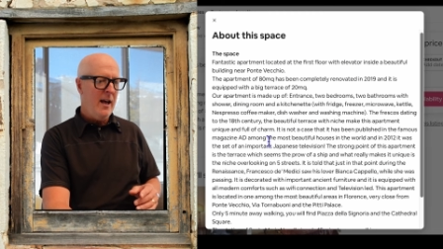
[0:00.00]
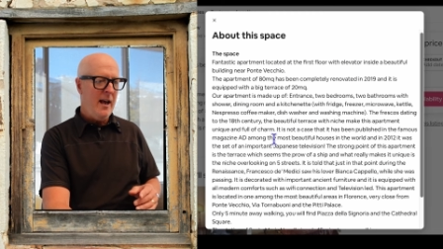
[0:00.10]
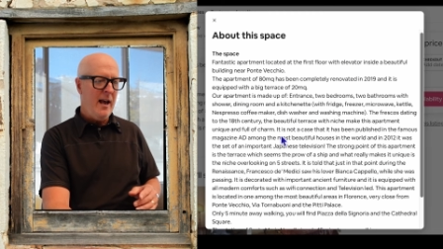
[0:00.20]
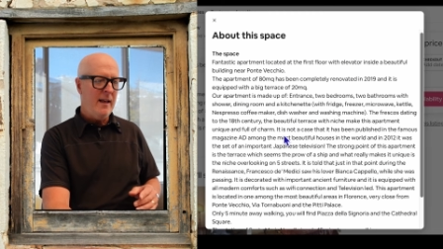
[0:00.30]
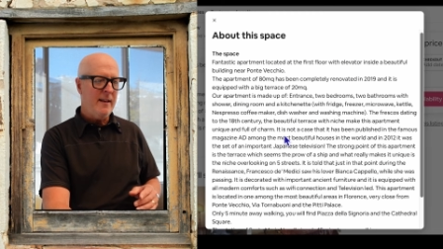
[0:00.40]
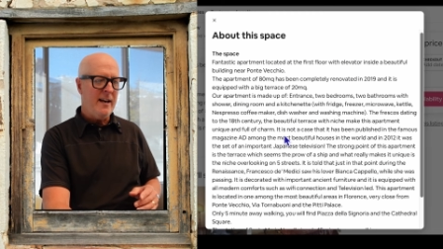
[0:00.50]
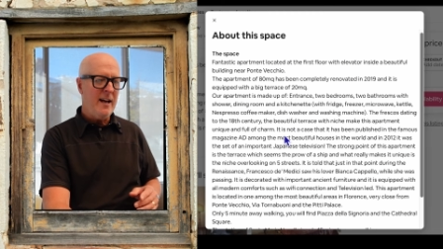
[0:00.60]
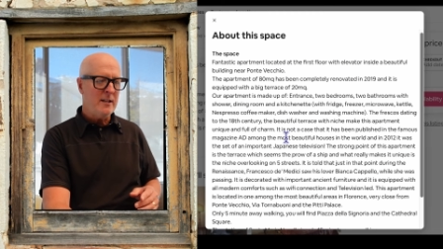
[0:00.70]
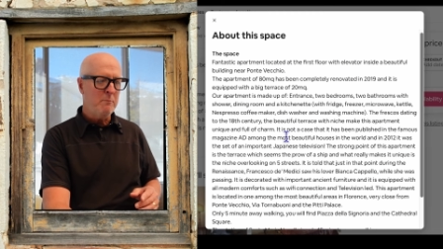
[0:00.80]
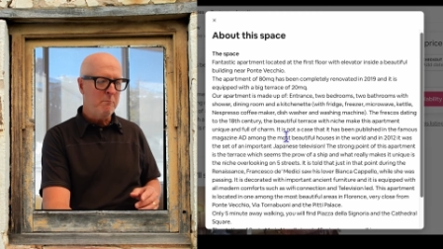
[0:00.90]
and that it
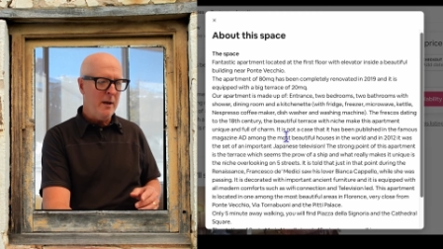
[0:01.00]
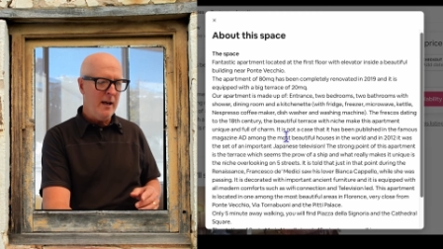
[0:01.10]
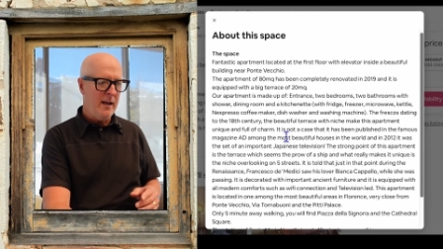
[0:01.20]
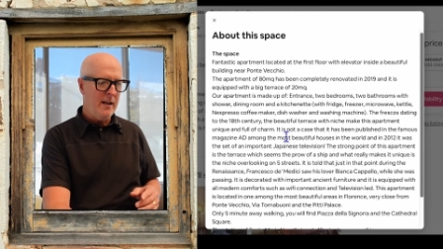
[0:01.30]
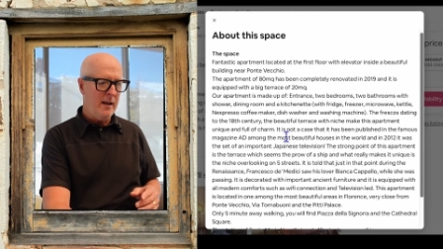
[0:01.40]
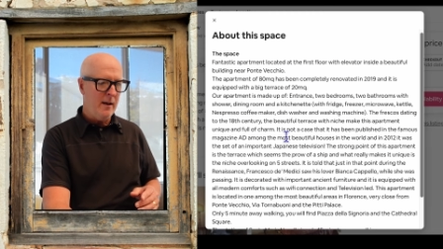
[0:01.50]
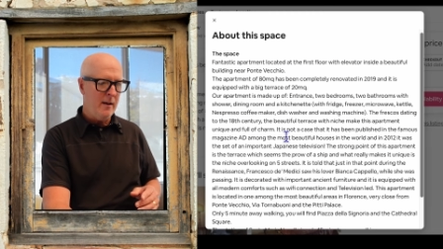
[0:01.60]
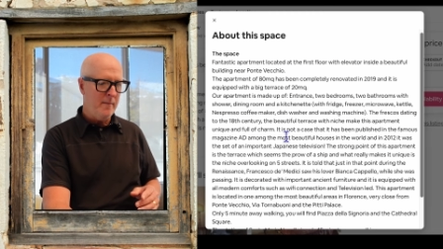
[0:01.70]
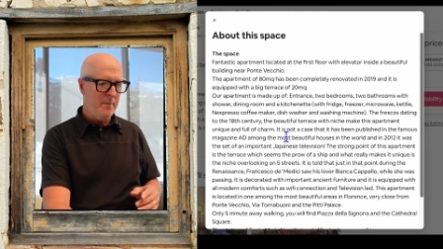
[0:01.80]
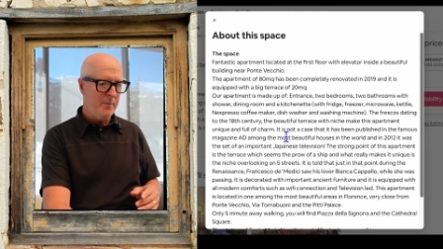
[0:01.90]
has been,
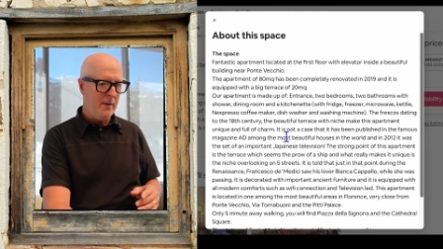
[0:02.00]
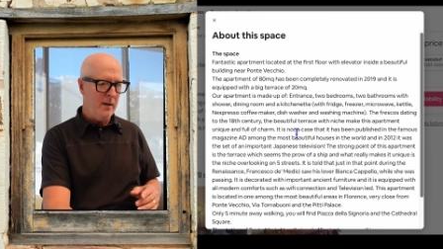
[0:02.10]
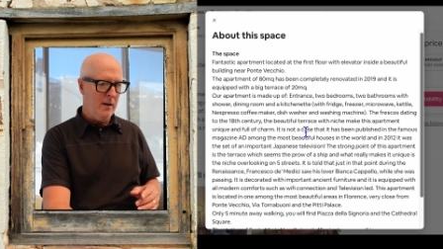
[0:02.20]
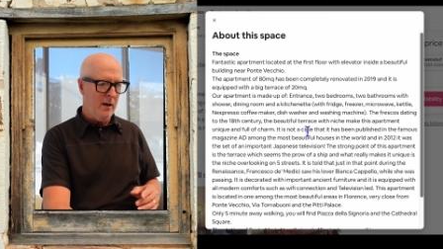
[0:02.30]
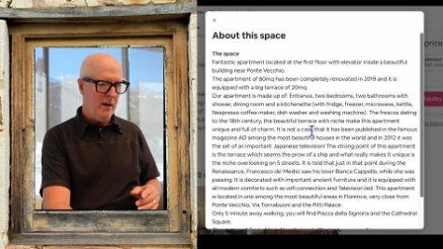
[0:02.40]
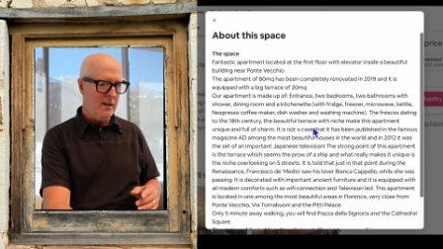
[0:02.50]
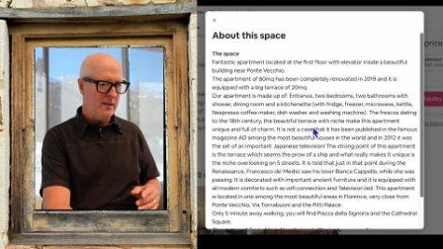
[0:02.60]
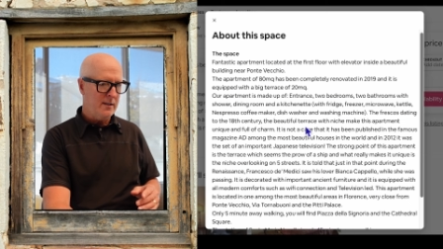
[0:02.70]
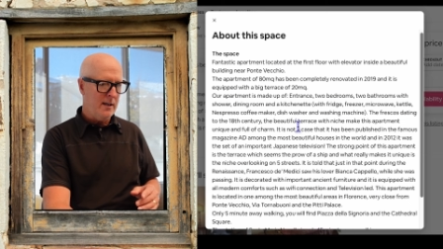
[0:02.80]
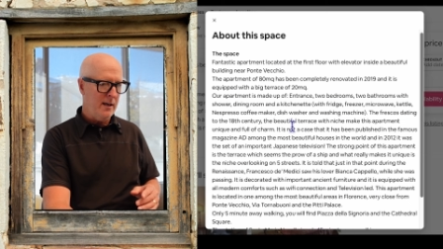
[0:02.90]

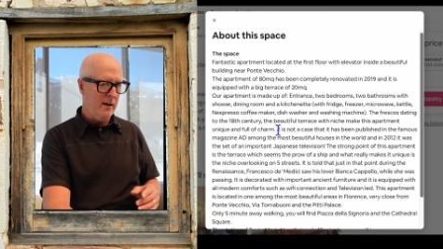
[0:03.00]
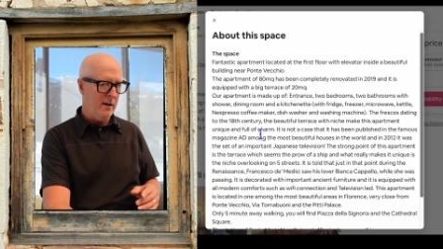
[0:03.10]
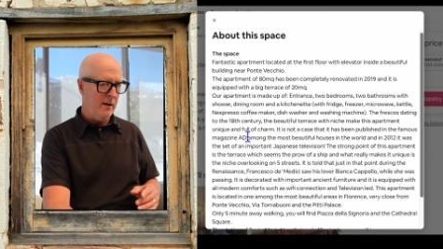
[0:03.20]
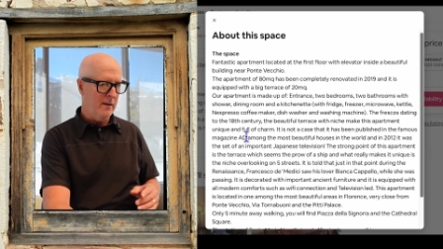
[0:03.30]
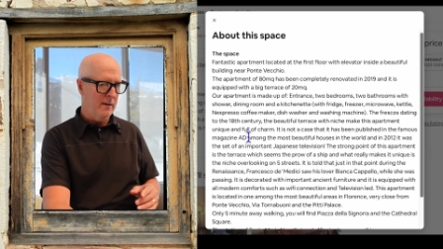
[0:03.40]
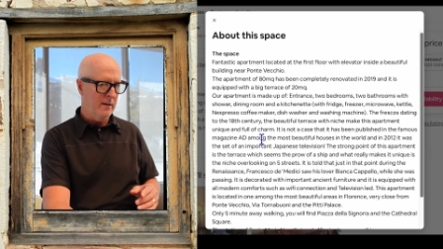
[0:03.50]
let's see here.